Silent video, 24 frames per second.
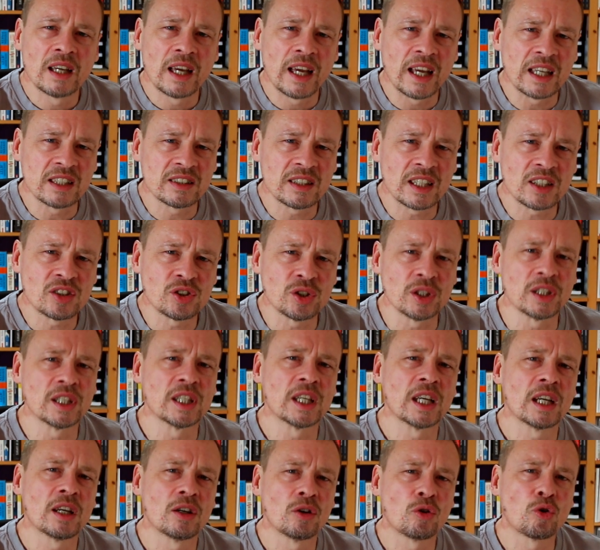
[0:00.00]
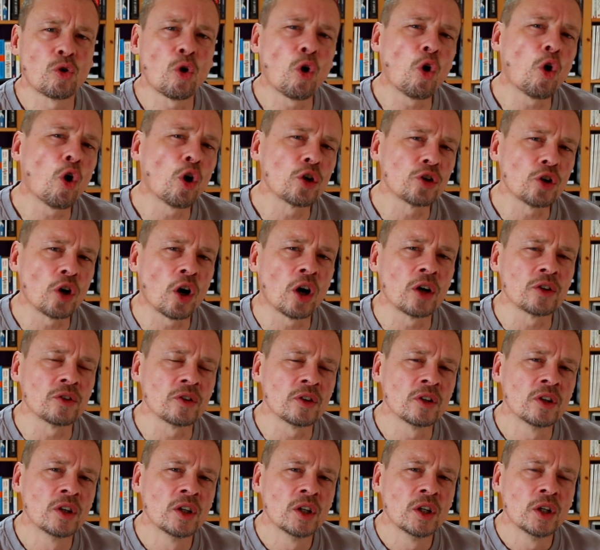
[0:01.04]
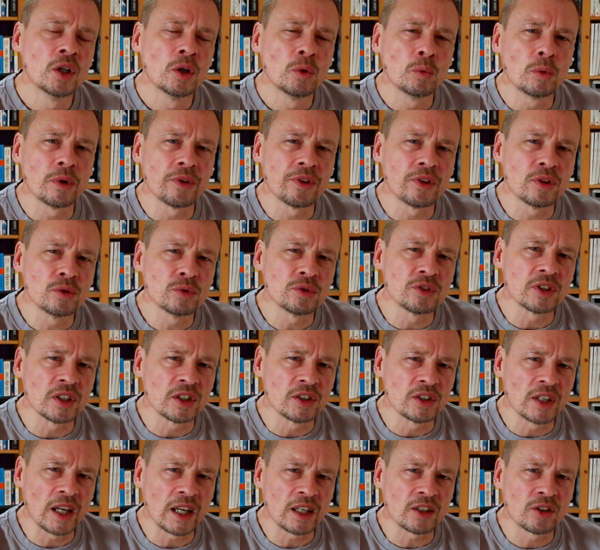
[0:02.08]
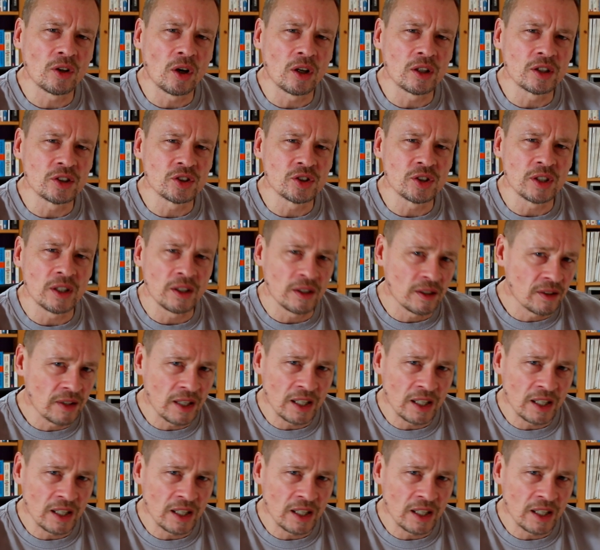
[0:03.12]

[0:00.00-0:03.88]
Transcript: has actually caught on with using technology.